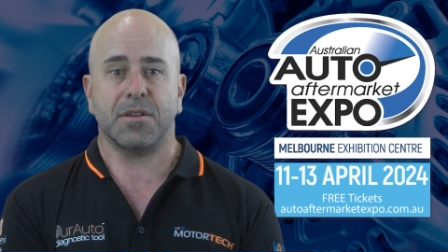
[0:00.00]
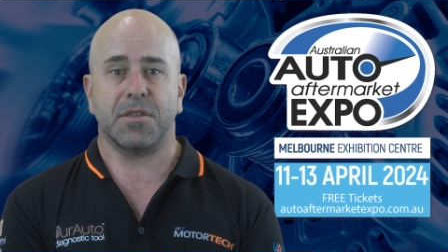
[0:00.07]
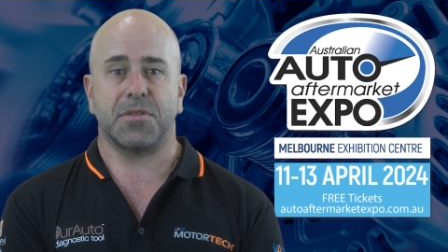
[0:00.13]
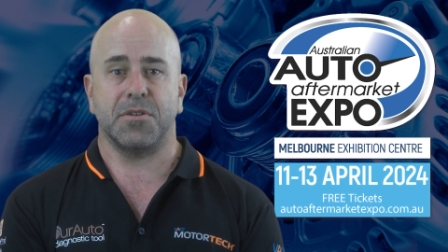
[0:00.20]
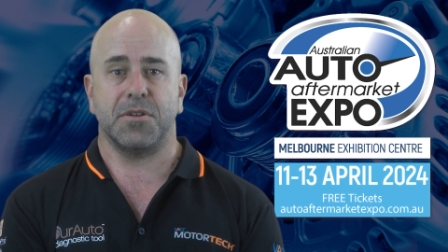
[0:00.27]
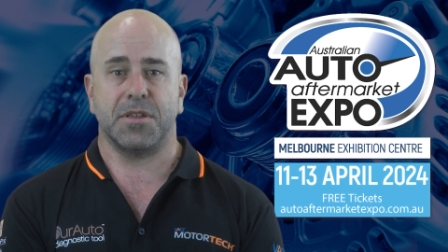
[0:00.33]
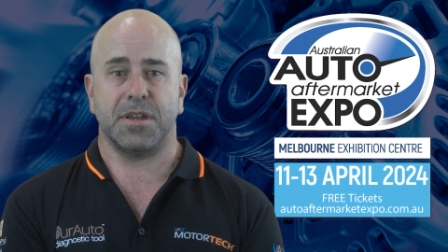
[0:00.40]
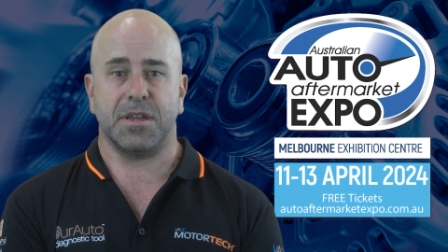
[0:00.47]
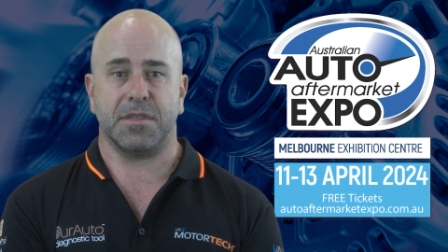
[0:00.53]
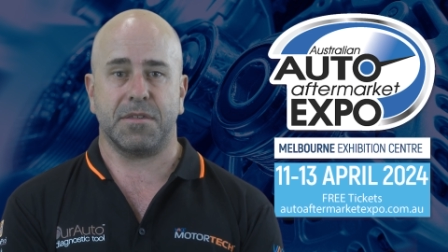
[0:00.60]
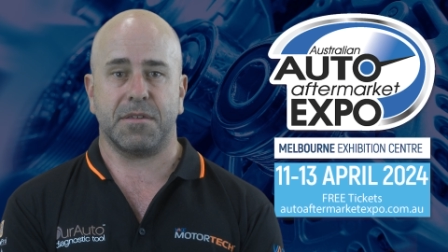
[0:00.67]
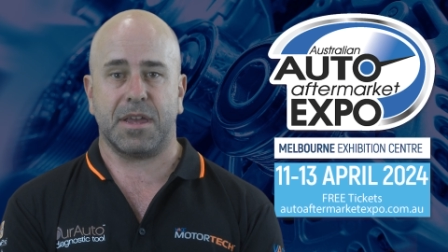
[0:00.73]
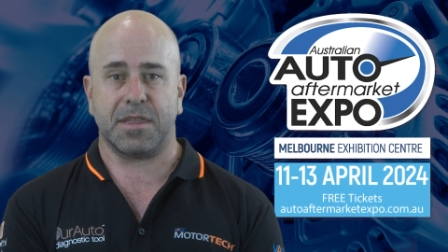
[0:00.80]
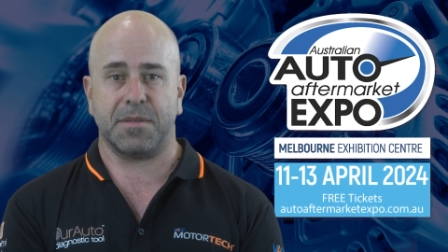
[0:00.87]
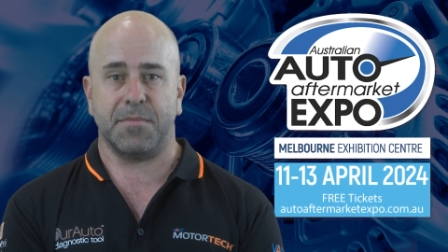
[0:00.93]
to
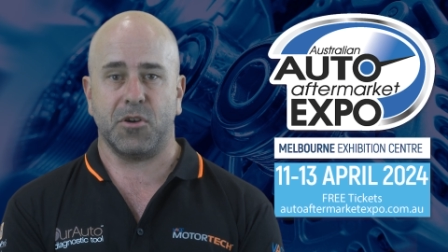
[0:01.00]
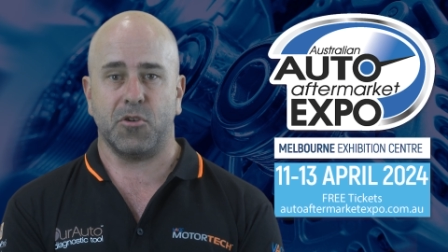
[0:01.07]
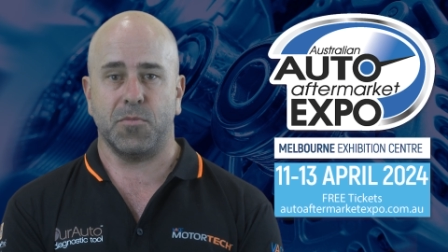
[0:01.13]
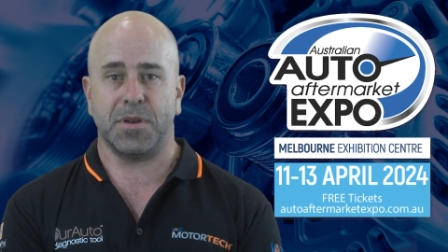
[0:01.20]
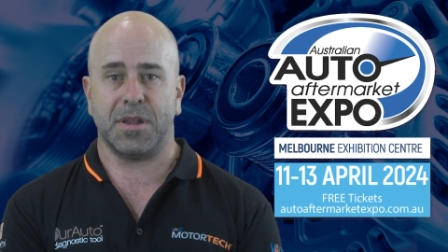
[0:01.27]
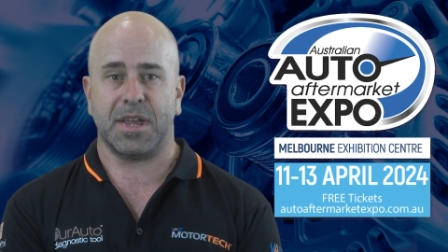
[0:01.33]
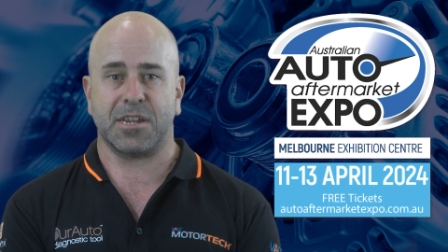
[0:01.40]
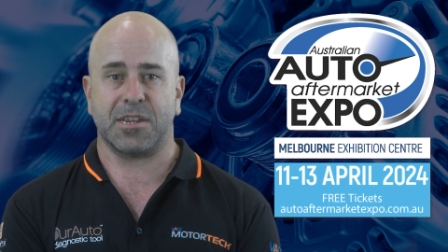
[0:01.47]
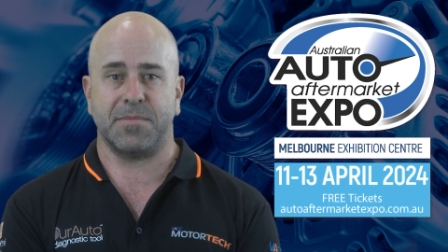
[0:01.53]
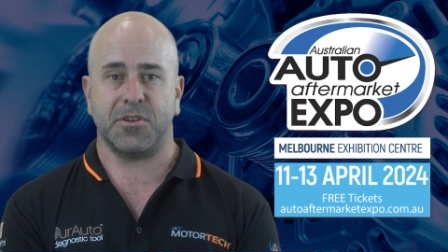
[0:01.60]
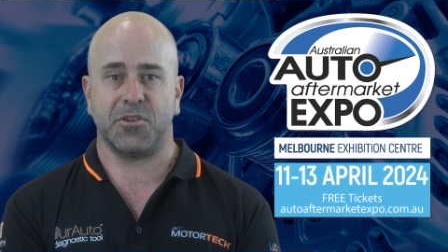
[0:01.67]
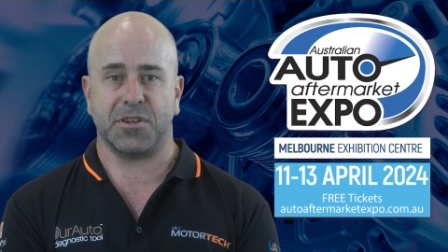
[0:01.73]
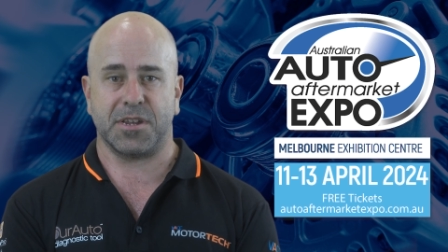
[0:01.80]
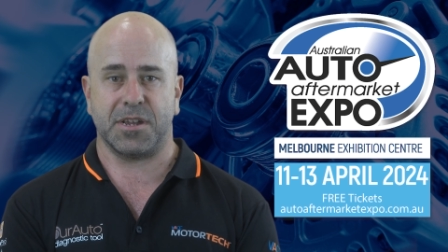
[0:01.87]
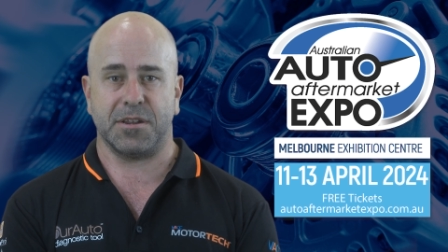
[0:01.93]
13th at the Melbourne
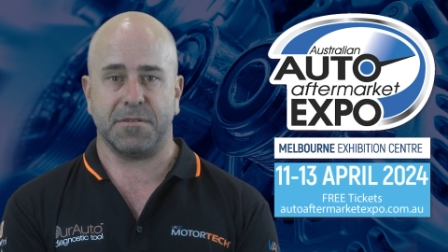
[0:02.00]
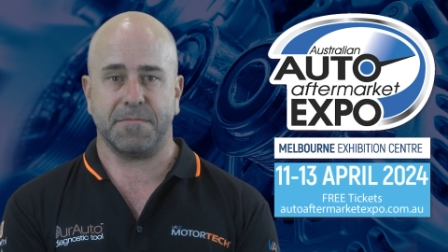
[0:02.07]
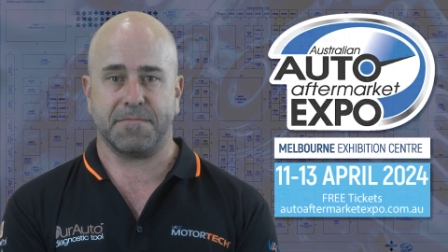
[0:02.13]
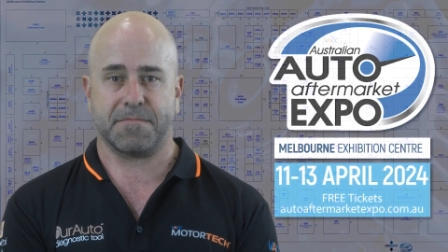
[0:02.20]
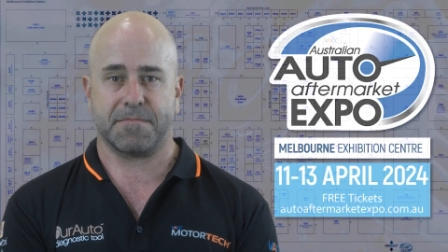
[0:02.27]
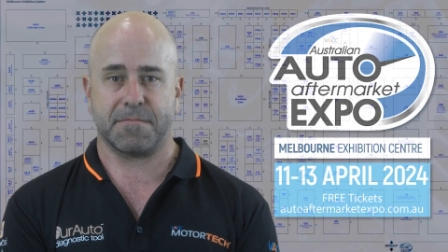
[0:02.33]
Exhibition Centre,